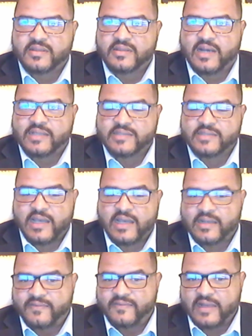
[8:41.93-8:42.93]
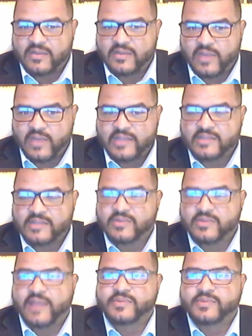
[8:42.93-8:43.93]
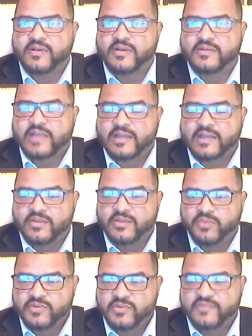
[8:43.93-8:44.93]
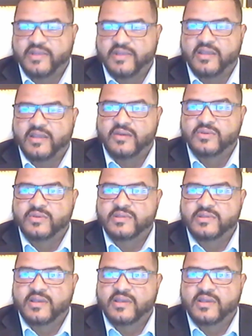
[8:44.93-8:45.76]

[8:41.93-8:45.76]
I decided if I can write these rap songs, I could do music videos,